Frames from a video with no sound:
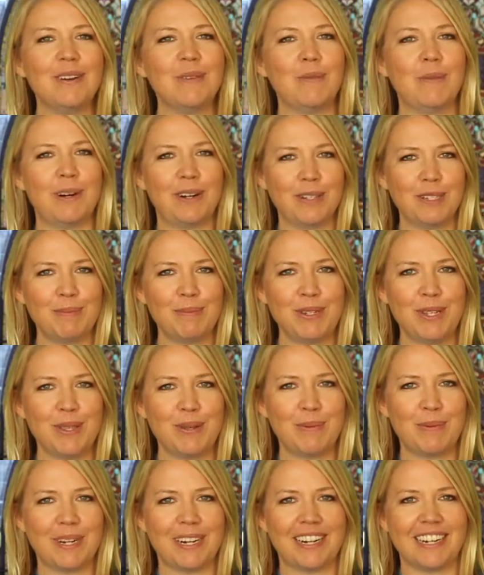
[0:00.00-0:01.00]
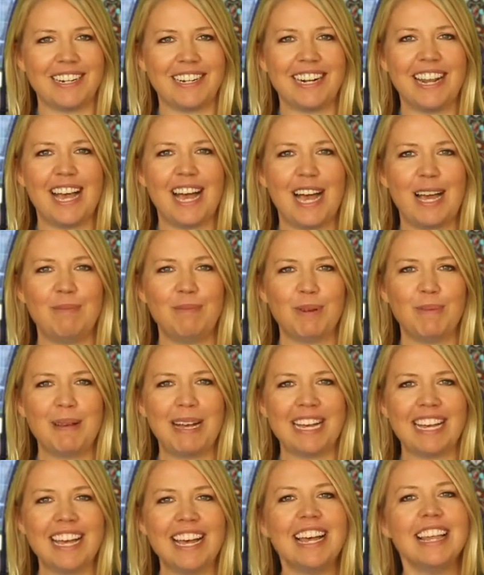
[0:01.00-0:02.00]
and welcome to the Word. I'm
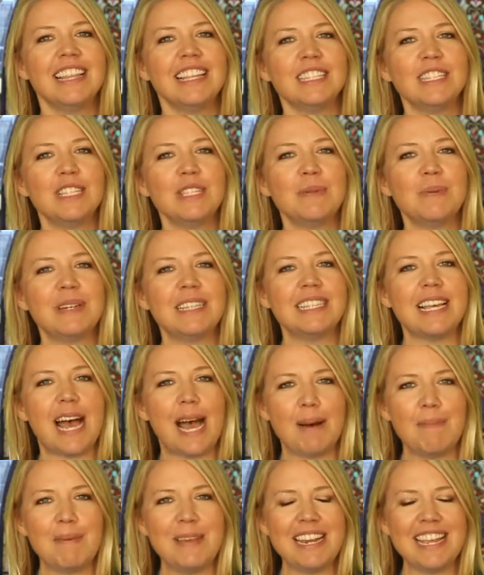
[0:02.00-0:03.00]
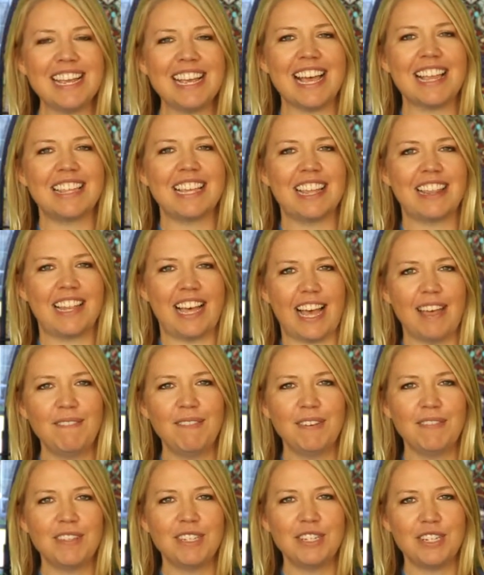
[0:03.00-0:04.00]
Rebecca, and this is what's happening in the
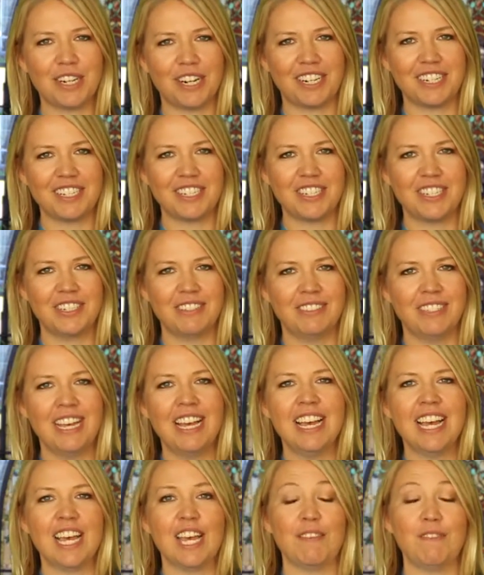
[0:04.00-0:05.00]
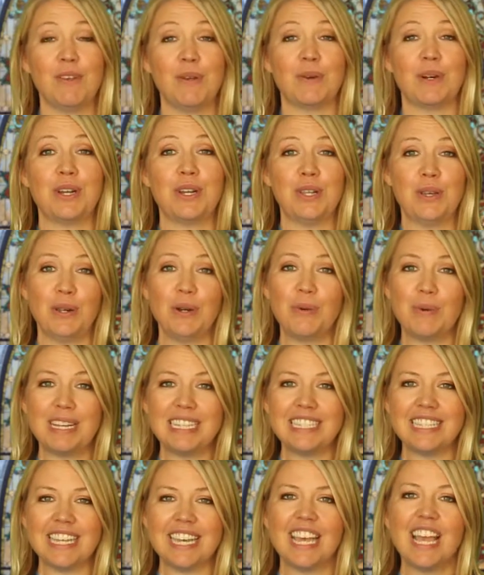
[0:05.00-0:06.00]
life of the church. If you are new to
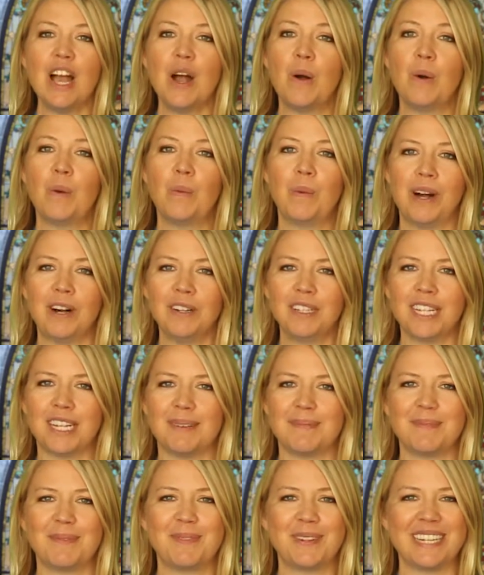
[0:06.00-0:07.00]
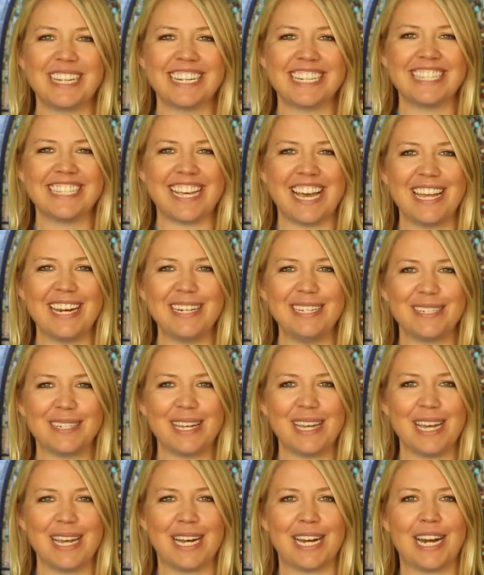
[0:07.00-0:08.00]
Wesley, welcome. We're excited you're
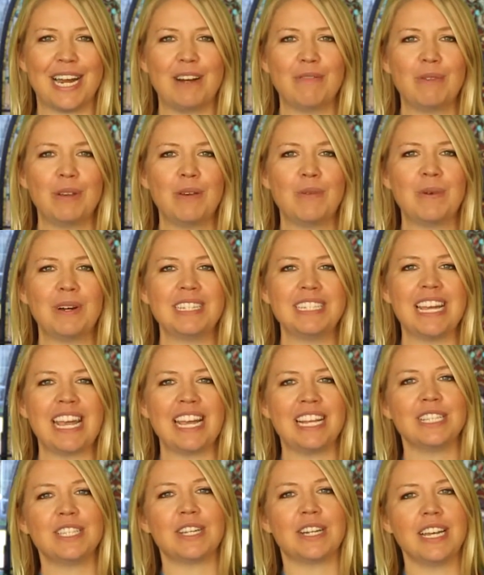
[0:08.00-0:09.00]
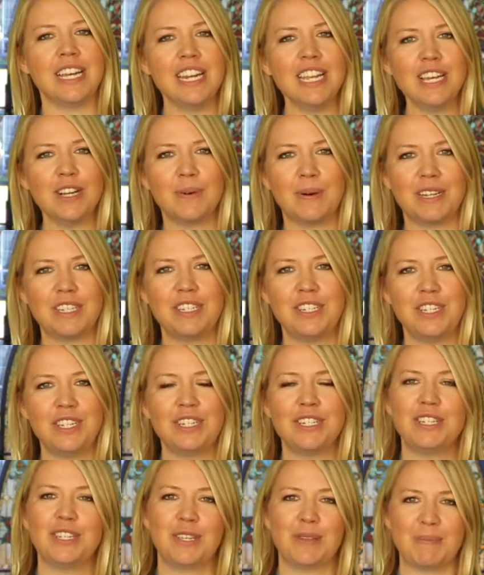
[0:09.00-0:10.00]
here, and we want to answer any
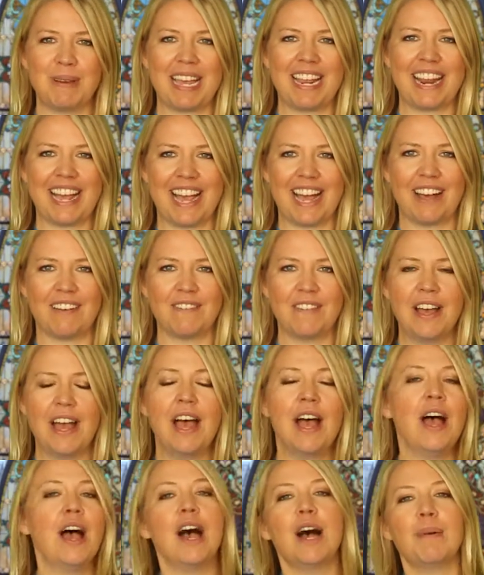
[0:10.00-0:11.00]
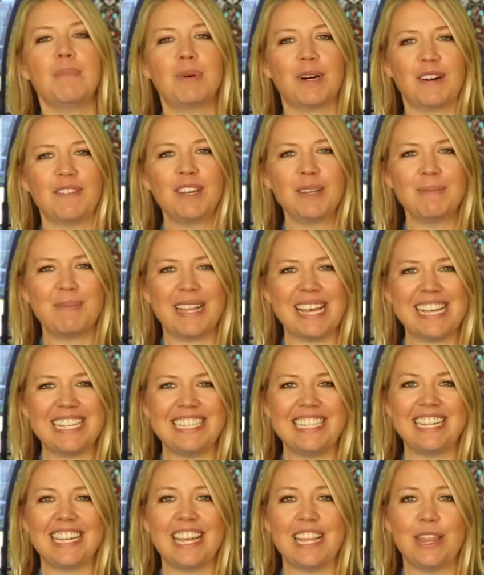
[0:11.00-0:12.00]
questions you might have. A perfect
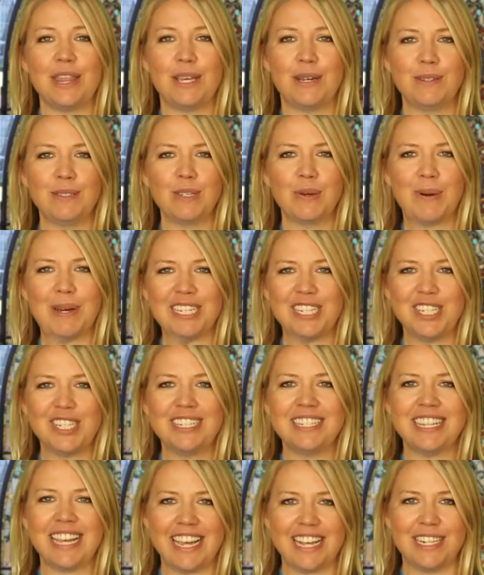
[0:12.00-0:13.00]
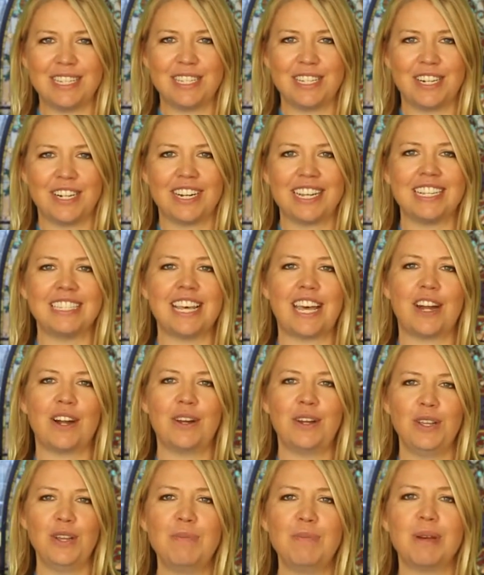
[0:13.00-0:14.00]
place to get those questions answered is at
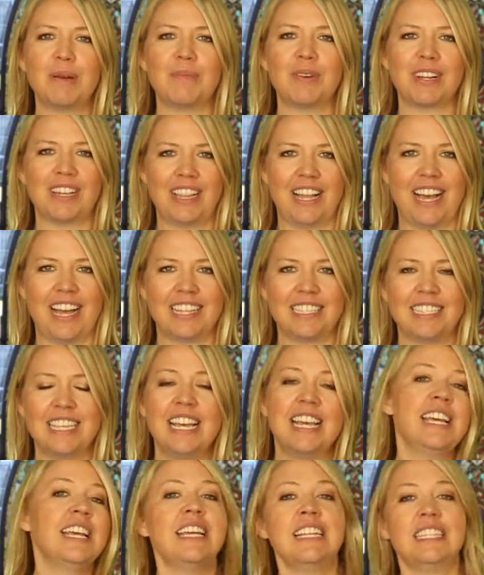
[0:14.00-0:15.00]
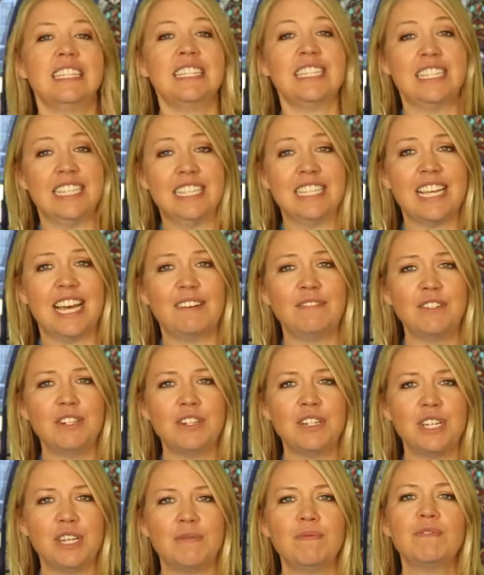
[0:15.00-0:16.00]
our member class. It's this
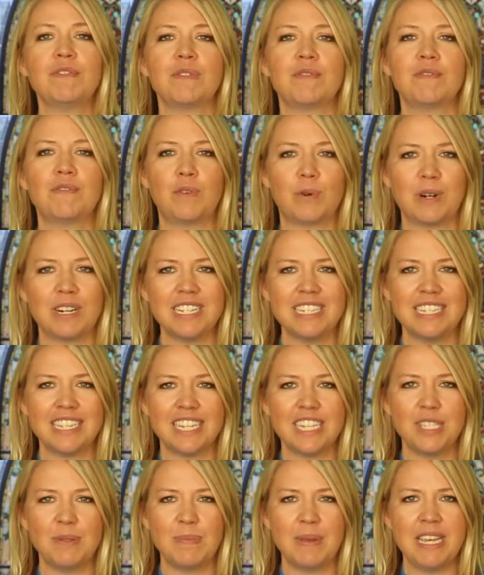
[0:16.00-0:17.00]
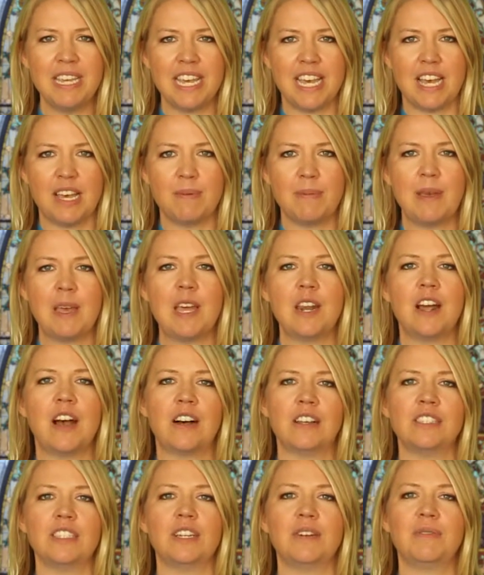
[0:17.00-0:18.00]
afternoon from 4 to 6 p.m., and
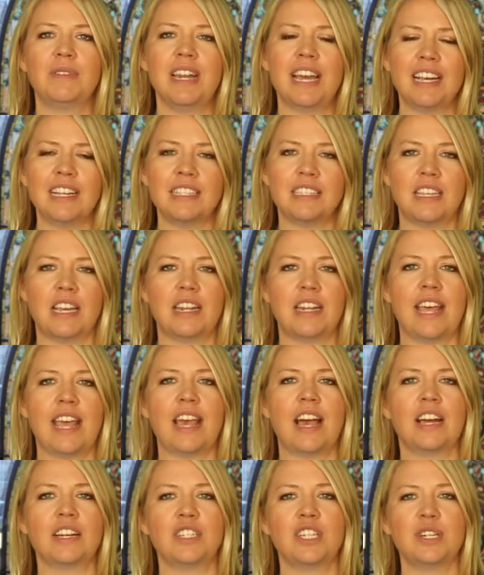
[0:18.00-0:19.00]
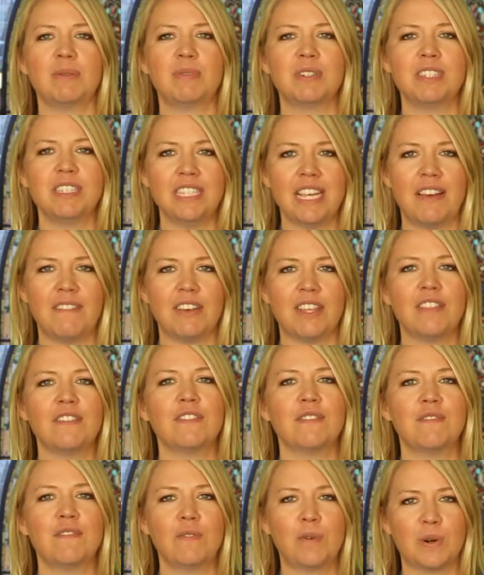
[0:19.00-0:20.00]
also next Sunday, October 7th
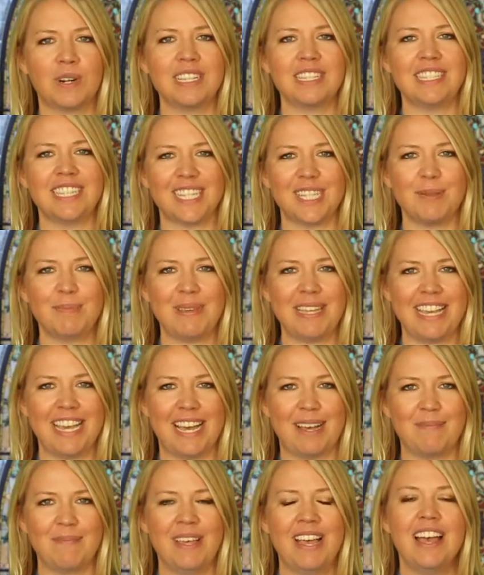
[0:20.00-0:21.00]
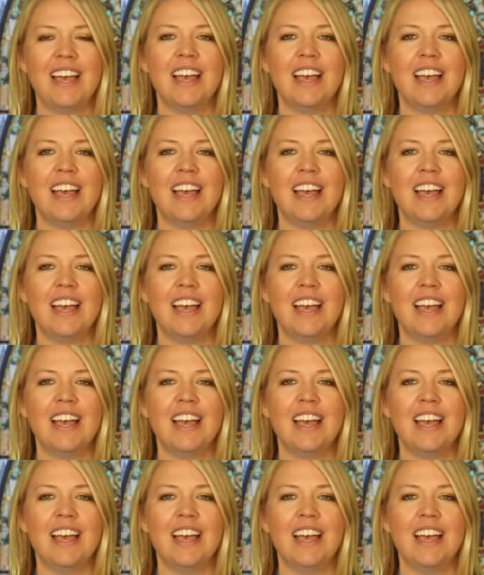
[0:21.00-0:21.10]
from 4 to 6 p.m.